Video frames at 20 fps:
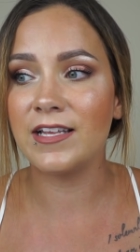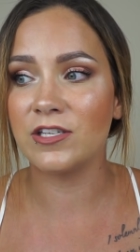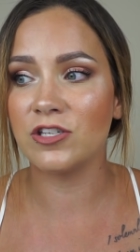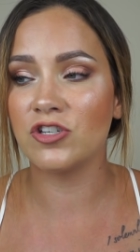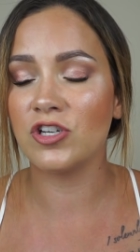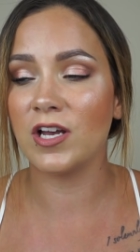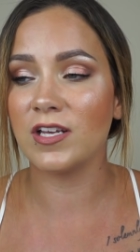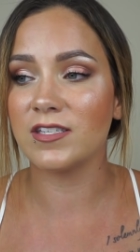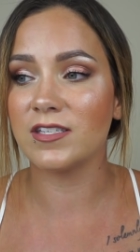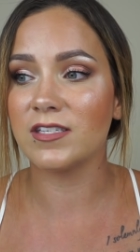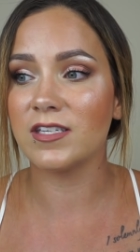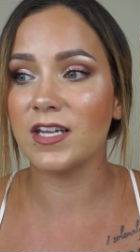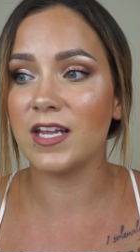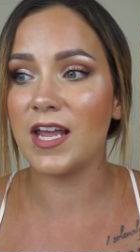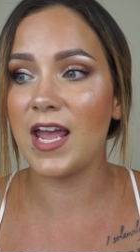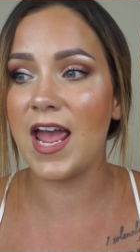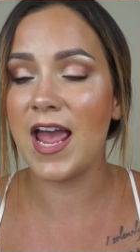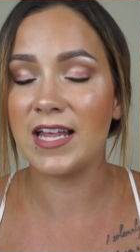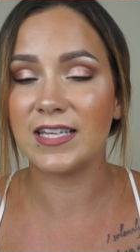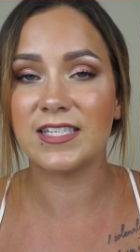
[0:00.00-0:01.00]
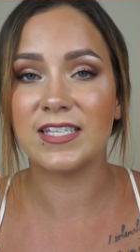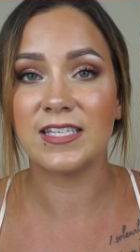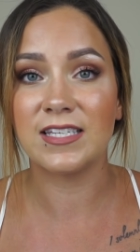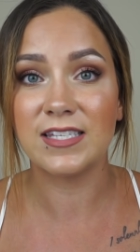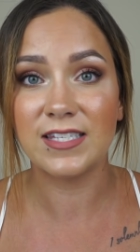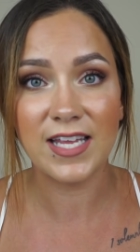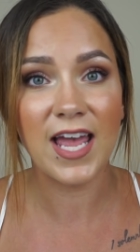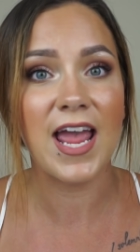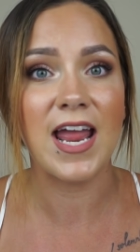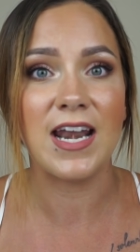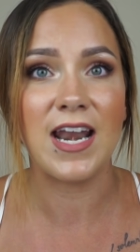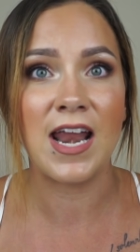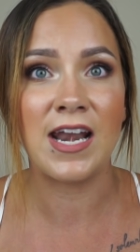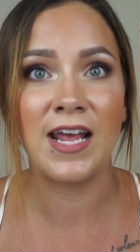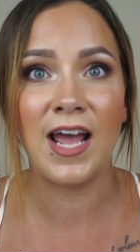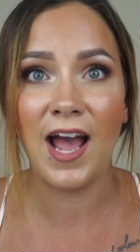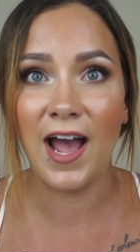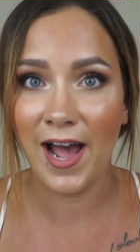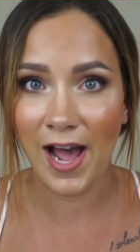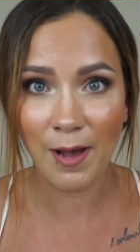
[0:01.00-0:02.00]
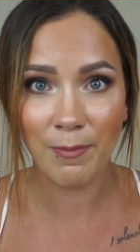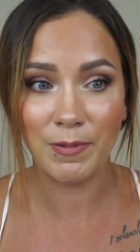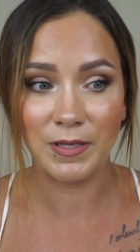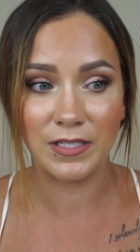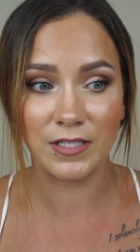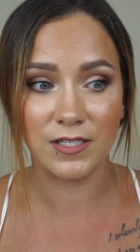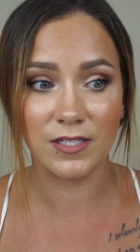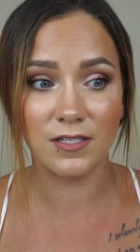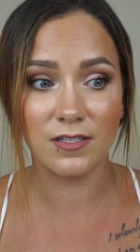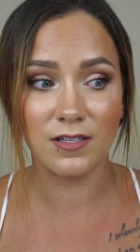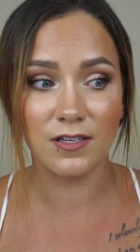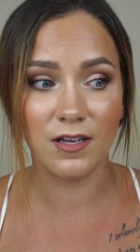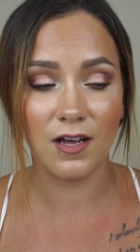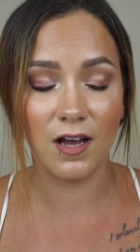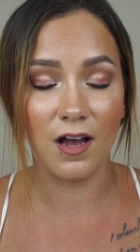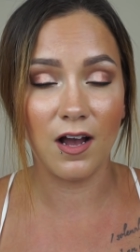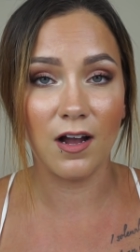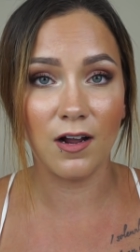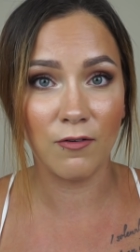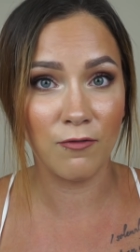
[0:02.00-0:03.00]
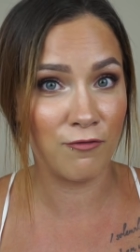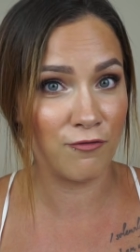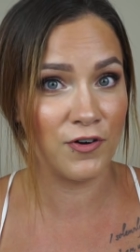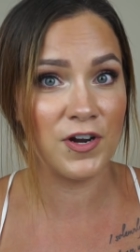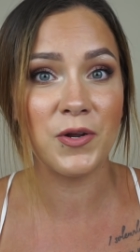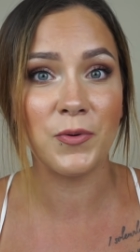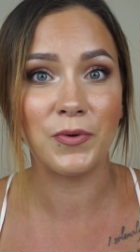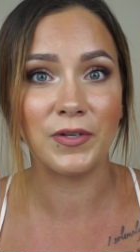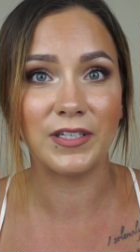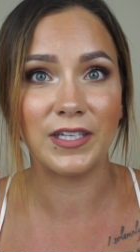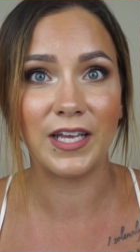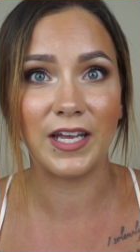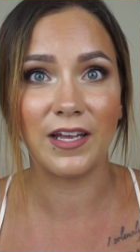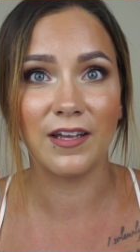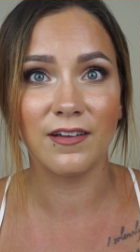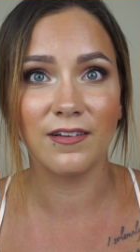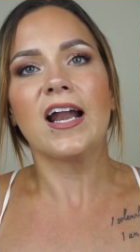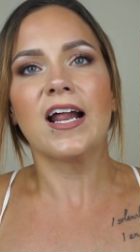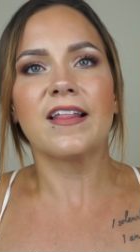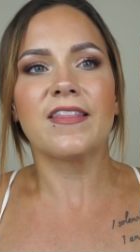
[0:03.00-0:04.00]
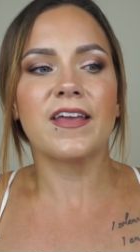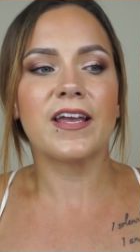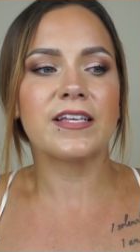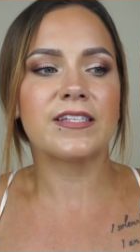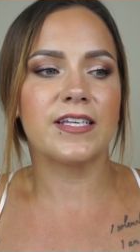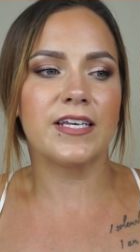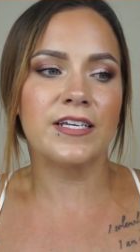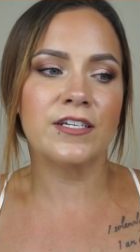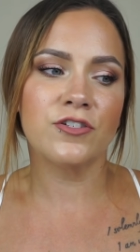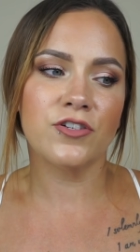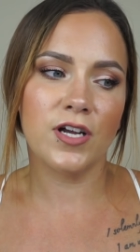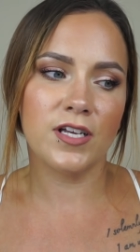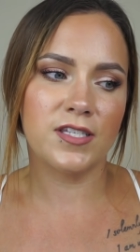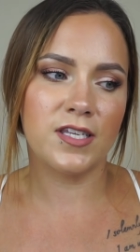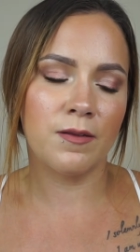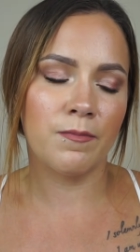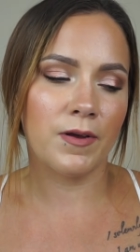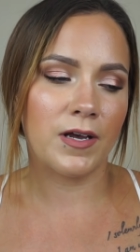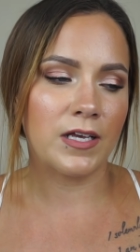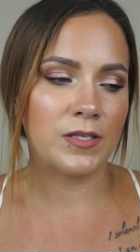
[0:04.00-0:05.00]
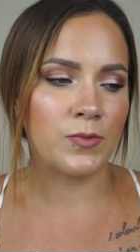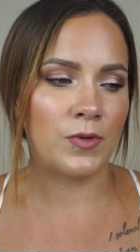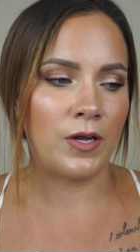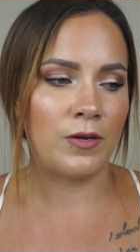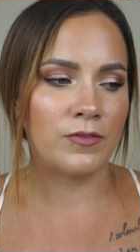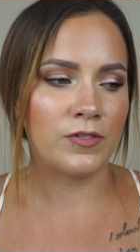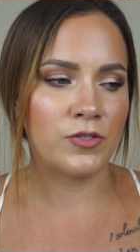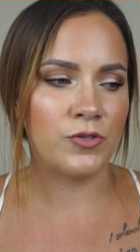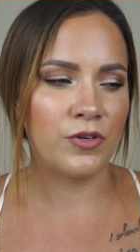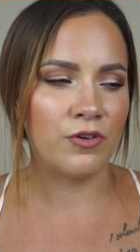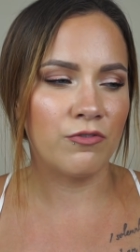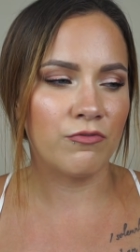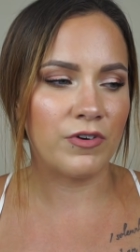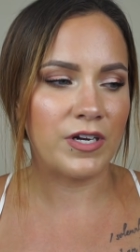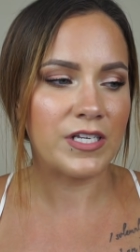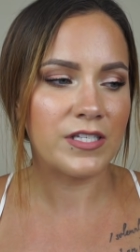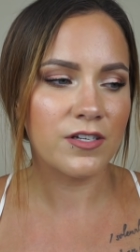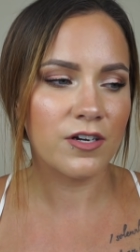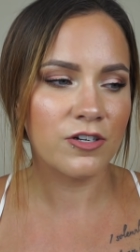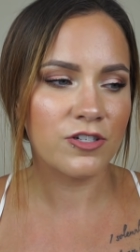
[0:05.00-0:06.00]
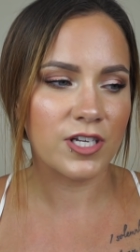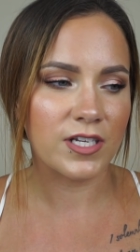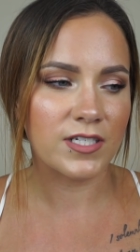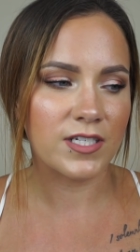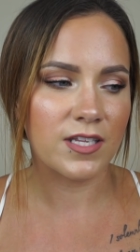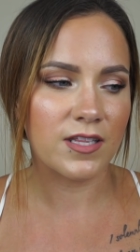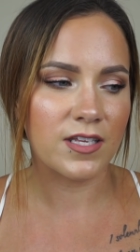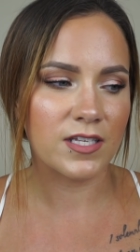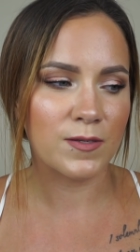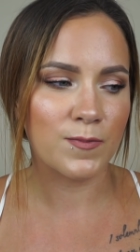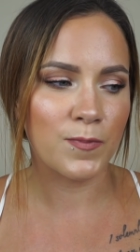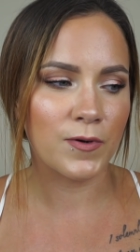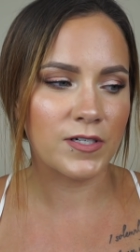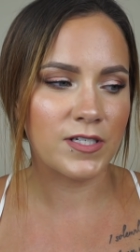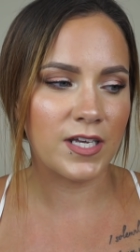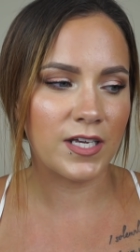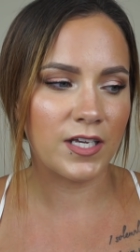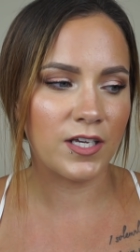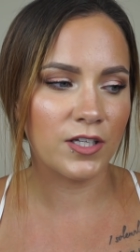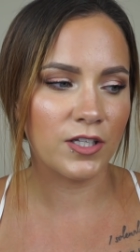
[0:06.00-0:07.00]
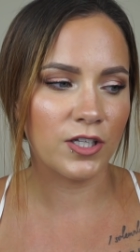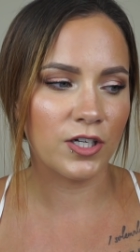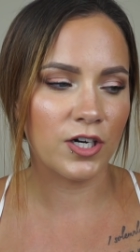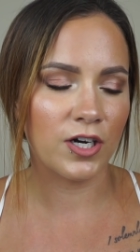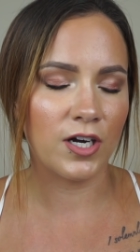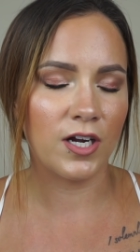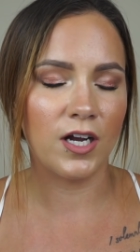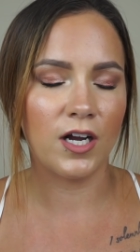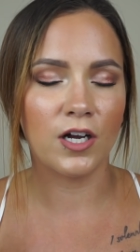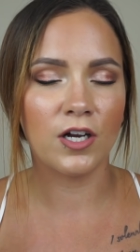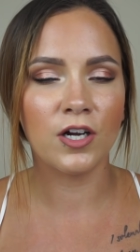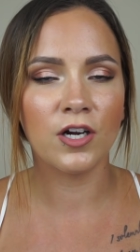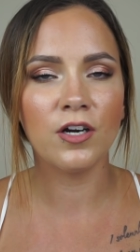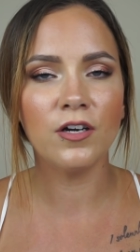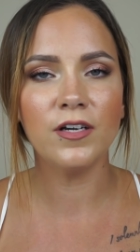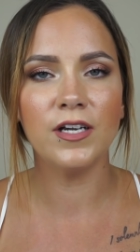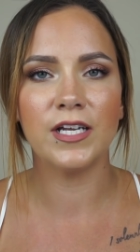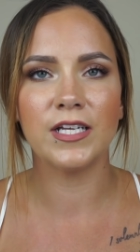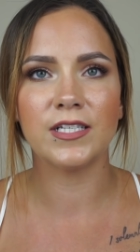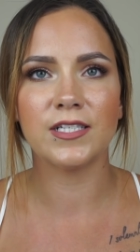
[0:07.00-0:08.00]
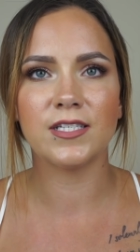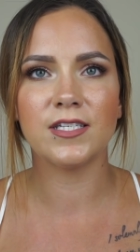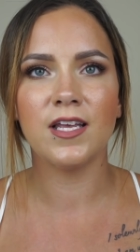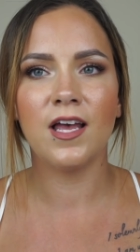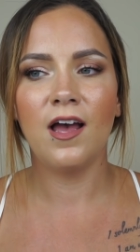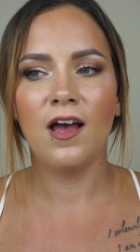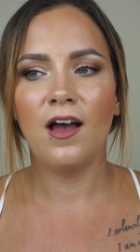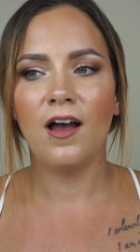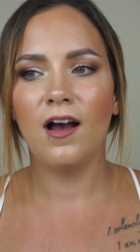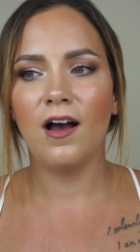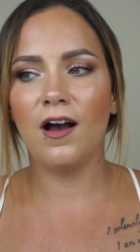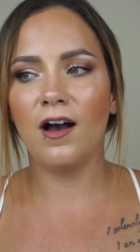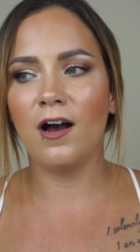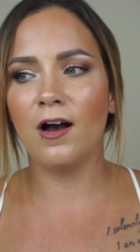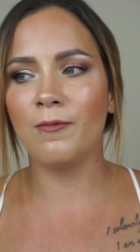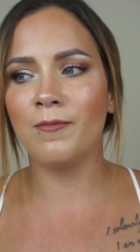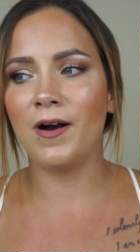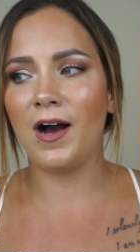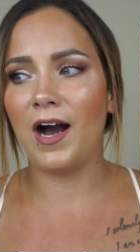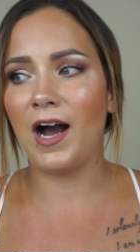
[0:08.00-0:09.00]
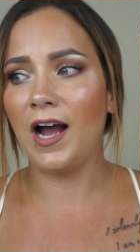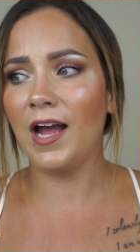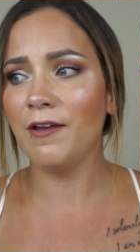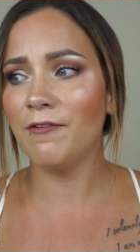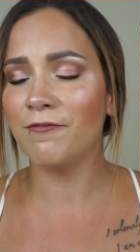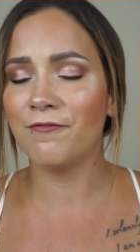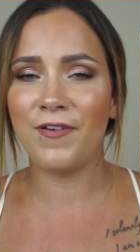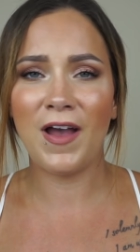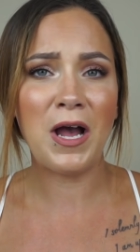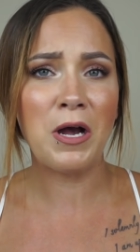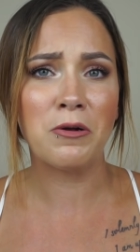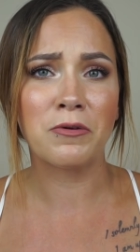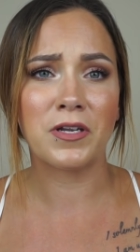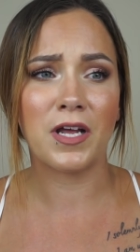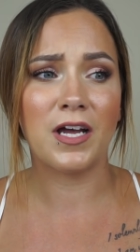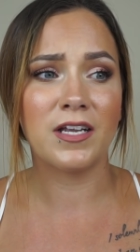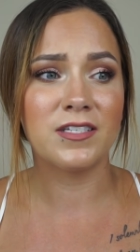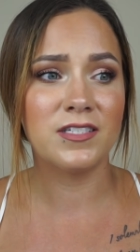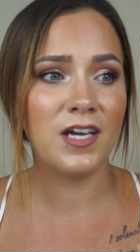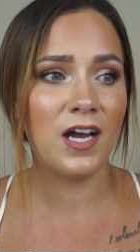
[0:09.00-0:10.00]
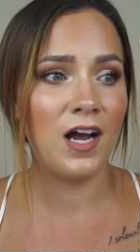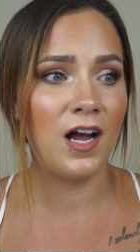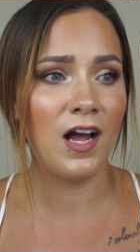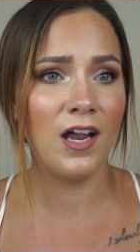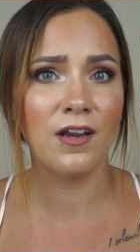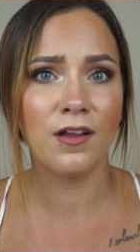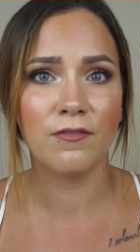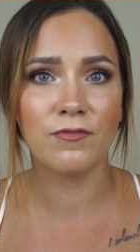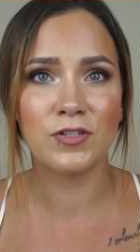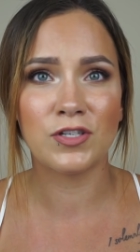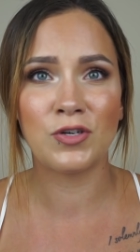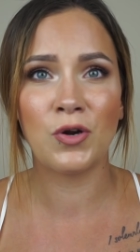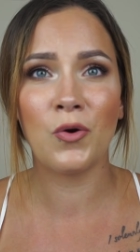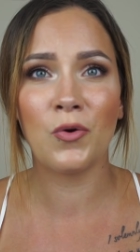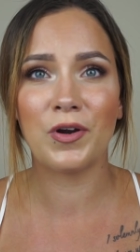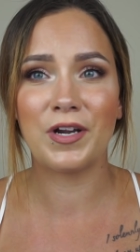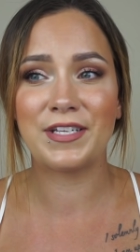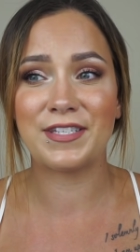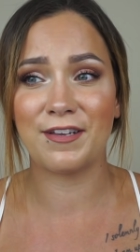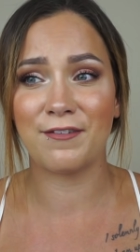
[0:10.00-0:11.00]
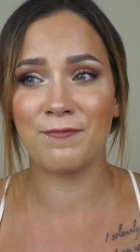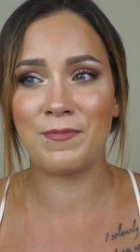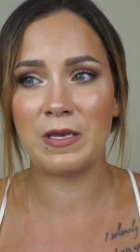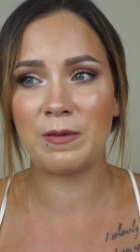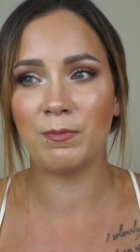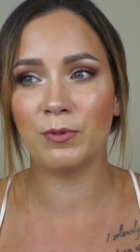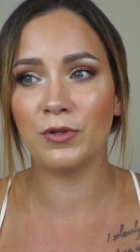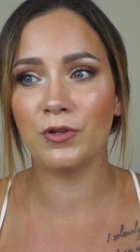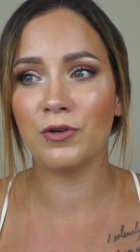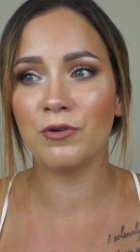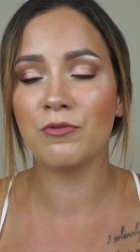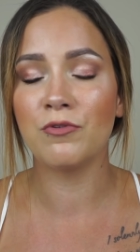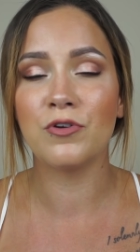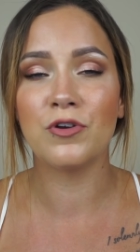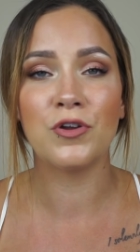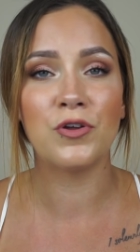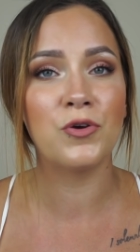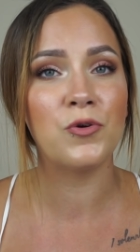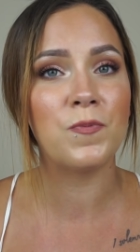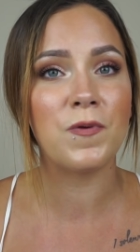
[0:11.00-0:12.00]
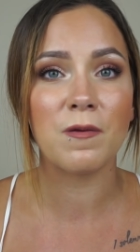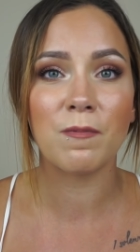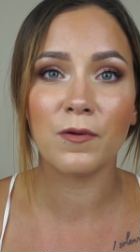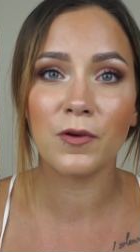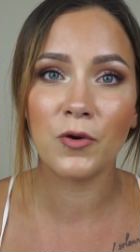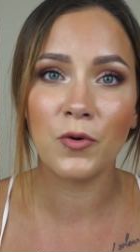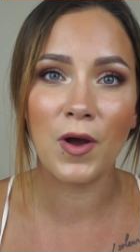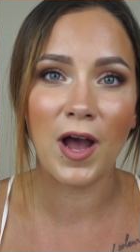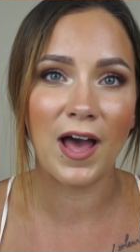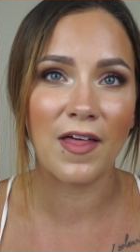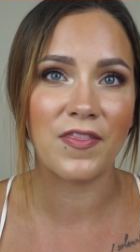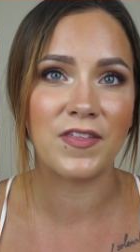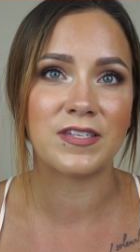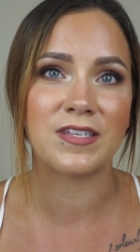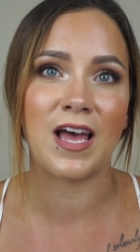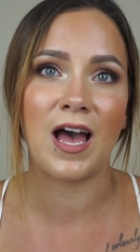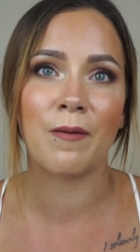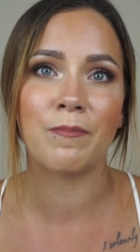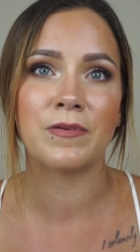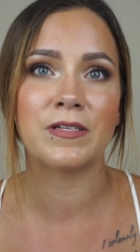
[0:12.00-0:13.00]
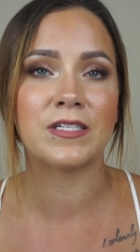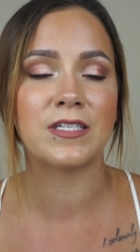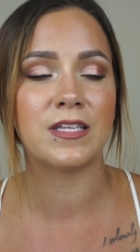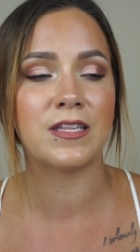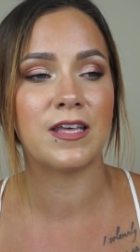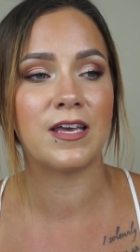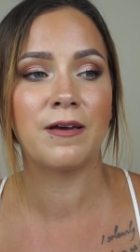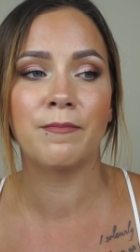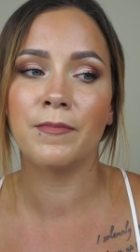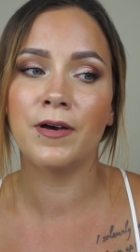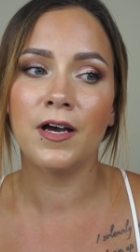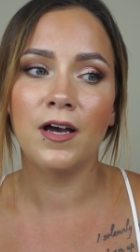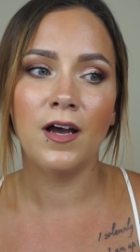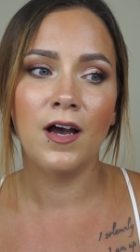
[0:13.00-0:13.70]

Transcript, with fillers: is just, it's insane, and it happens frequently. And I think it's interesting because when I was doing research into this particular occurrence, um, I found a ton of stories of people who knew people who had this happen to them,